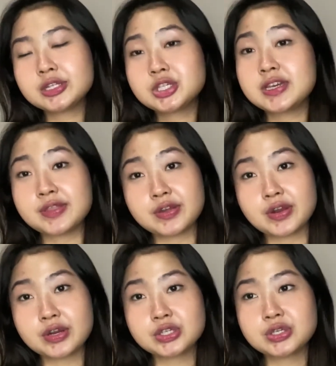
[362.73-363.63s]

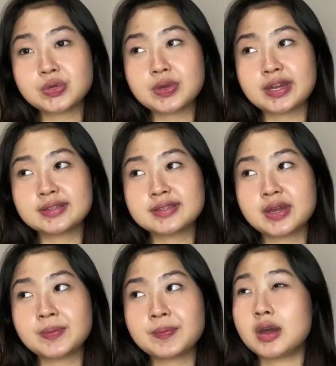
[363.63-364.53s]
together to get
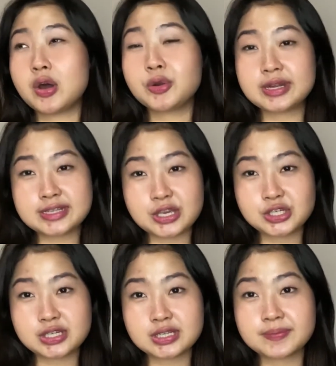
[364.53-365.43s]
some
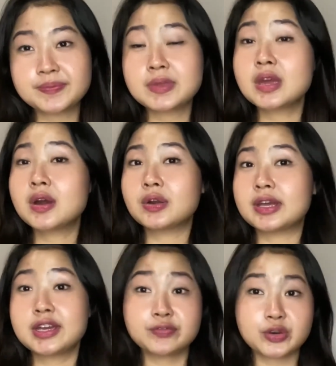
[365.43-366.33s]
orientation or
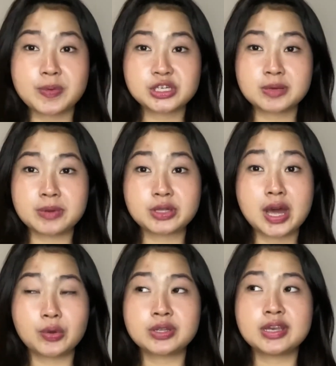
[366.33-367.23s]
like information about
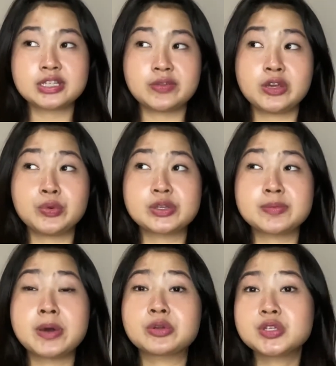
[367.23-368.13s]
how the interview was
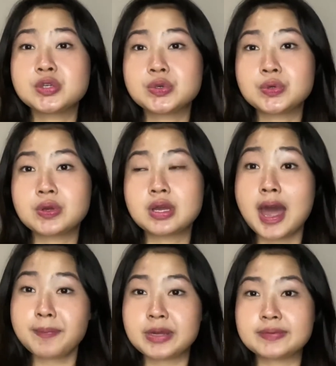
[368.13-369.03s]
about to
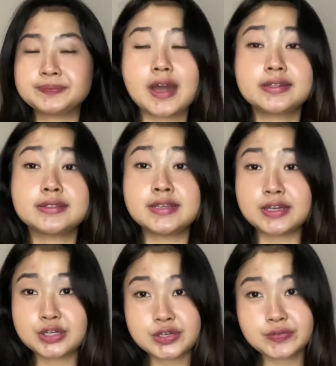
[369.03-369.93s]
happen. I did the
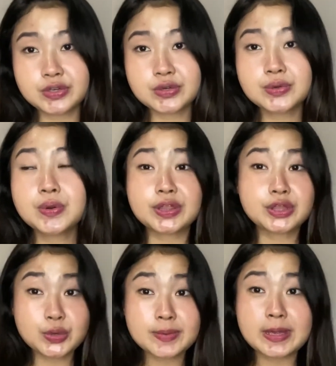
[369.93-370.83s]
interview
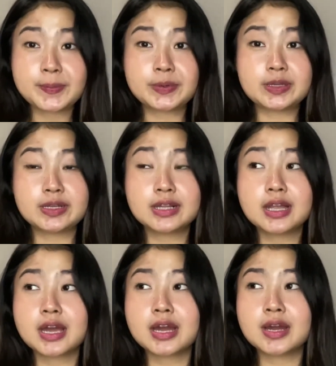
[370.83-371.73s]
with 3
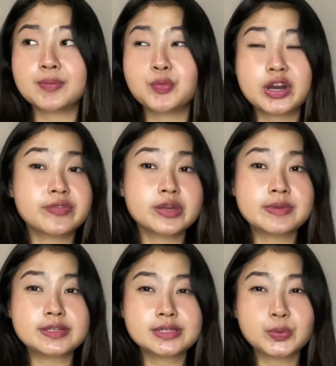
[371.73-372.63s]
people. One of
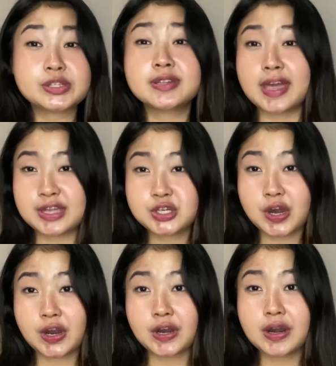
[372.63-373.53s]
them was the
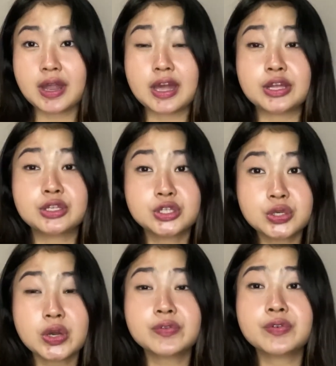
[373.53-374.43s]
HR, and
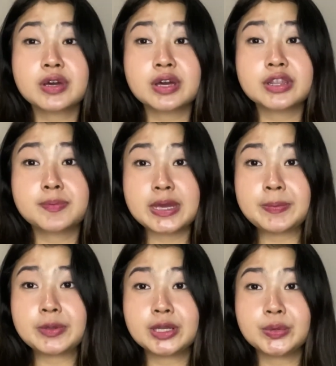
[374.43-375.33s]
2 of the
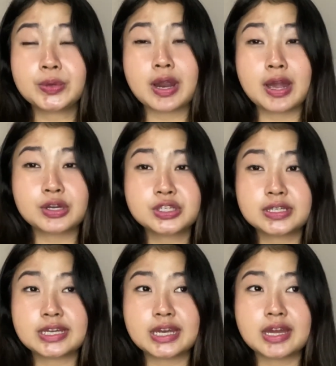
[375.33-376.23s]
people were
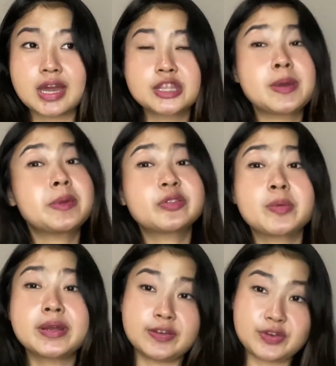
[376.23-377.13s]
actually the people
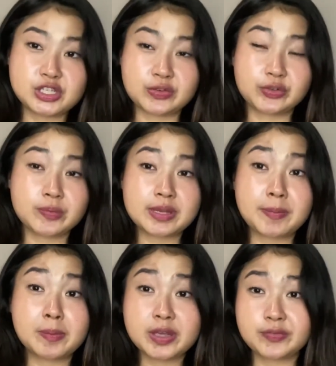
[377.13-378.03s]
from my division, from the
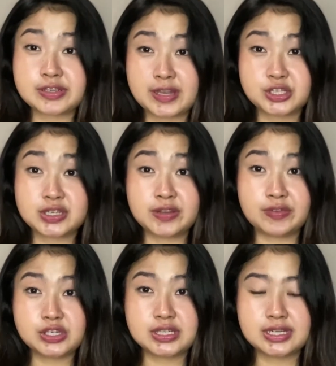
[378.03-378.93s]
public affairs section
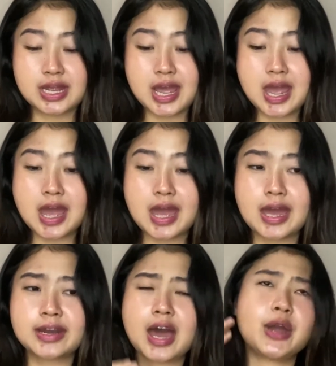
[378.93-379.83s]
division.
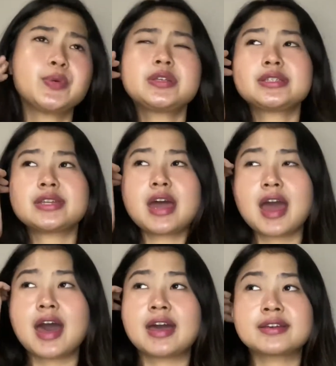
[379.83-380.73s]
And I was
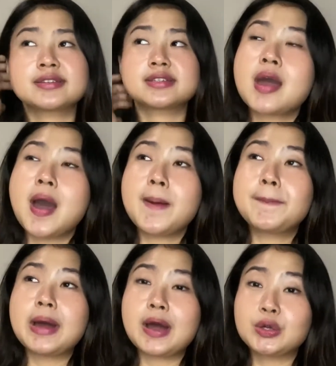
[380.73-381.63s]
asked
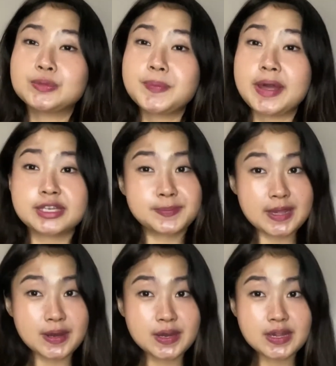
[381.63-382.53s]
about my
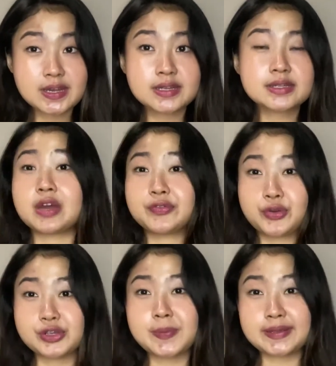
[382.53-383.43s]
experience, of
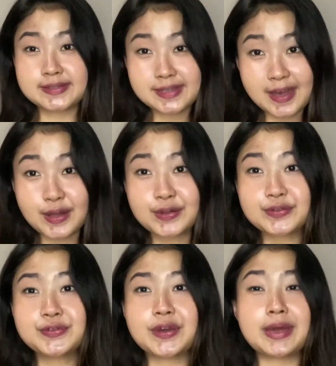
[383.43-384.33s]
course
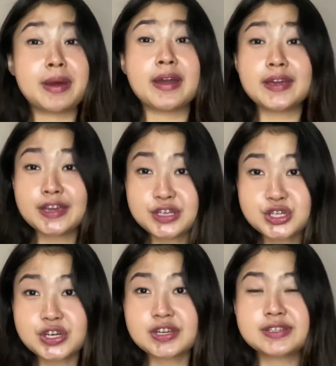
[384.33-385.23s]
myself and my
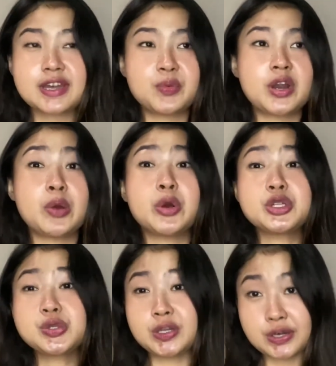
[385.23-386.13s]
interests and what I
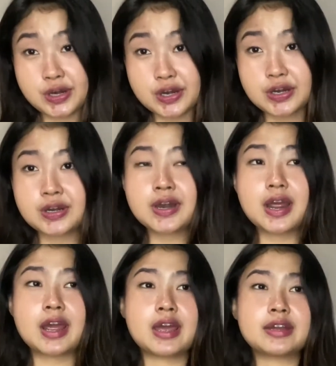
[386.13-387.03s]
want to learn,
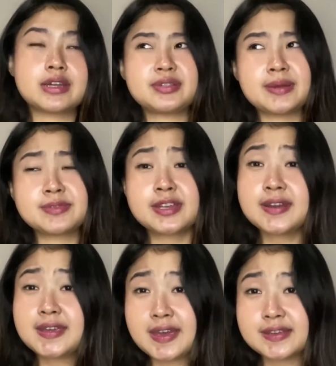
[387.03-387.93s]
and some
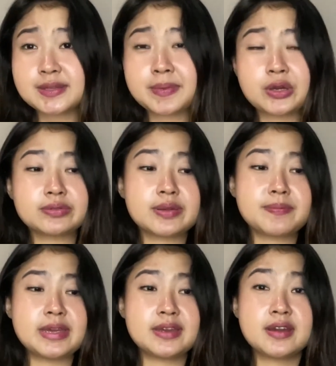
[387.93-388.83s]
study case about
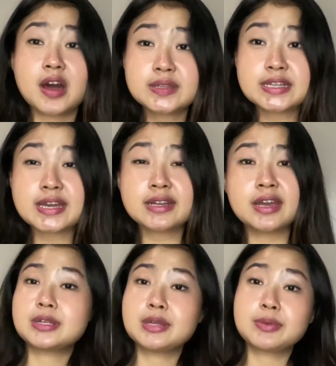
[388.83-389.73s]
making content,
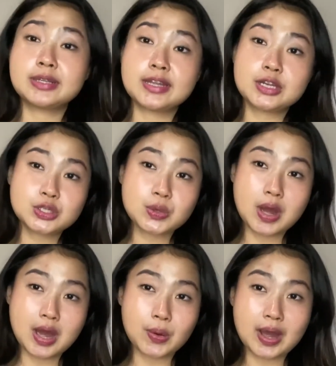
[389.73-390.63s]
like really related to
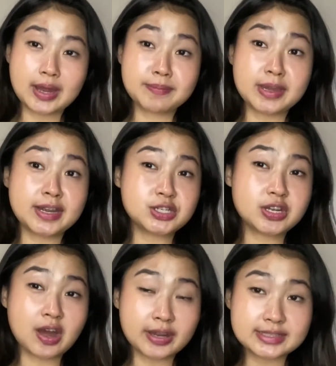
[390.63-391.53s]
how I
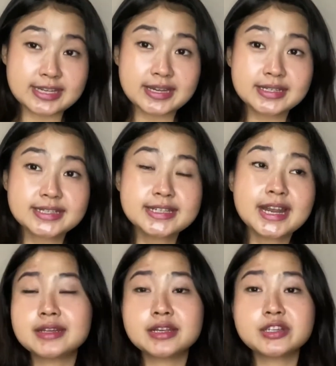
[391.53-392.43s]
manage content.
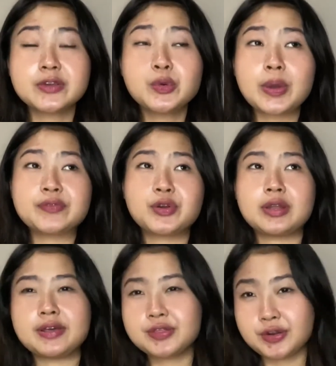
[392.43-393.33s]
And the interview went for
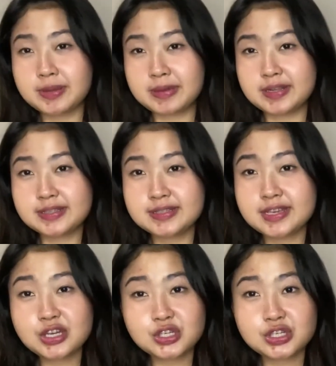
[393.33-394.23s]
like 30
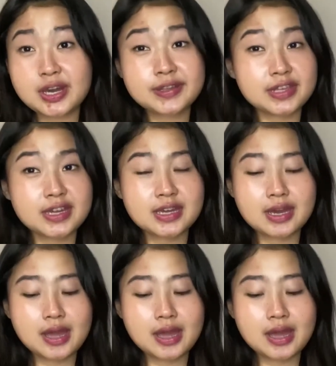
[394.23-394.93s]
minutes-ish, I think.